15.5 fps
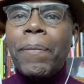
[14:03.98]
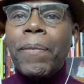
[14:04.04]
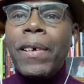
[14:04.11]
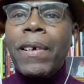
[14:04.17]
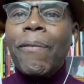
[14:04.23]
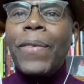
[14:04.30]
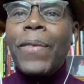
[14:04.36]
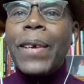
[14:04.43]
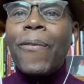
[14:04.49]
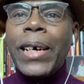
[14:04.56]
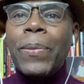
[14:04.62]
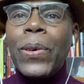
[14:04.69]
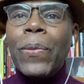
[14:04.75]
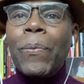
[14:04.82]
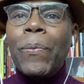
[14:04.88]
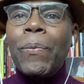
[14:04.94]

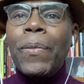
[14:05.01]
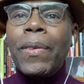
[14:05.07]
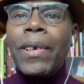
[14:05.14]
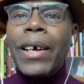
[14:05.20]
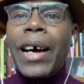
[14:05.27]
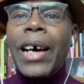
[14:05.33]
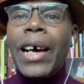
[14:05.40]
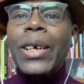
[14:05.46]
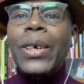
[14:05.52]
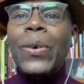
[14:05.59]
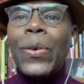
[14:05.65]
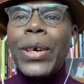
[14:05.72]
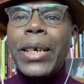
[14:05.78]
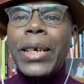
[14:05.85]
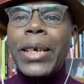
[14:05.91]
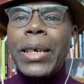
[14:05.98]
verifiable, and
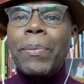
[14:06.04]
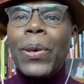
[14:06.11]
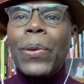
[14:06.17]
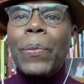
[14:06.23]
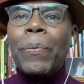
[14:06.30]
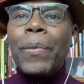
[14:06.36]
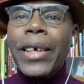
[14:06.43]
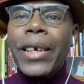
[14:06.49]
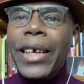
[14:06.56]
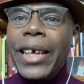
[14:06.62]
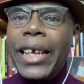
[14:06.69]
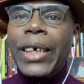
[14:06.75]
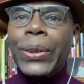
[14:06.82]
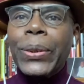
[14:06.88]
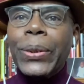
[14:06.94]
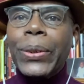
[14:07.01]
credible
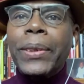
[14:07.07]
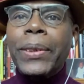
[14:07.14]
election.